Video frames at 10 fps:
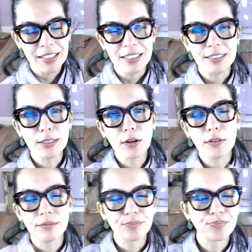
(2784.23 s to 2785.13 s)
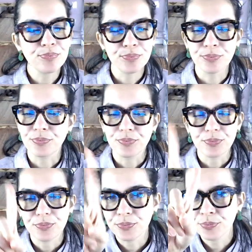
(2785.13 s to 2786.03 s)
So. Mm-mm
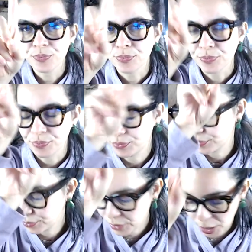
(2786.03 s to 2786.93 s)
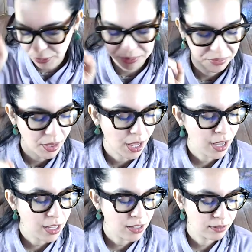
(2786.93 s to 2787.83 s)
Mm-mm. No,
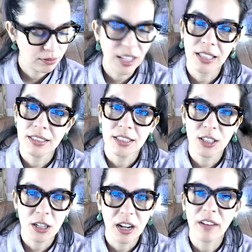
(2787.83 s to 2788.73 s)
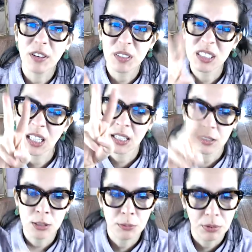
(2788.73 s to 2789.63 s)
I next year everyone's getting
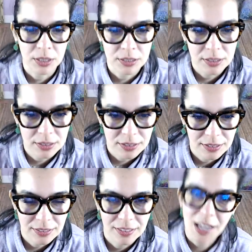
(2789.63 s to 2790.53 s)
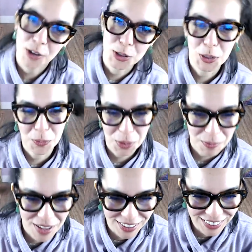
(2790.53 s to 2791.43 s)
two presents. That'll show
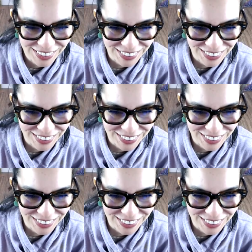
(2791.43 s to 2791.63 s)
them.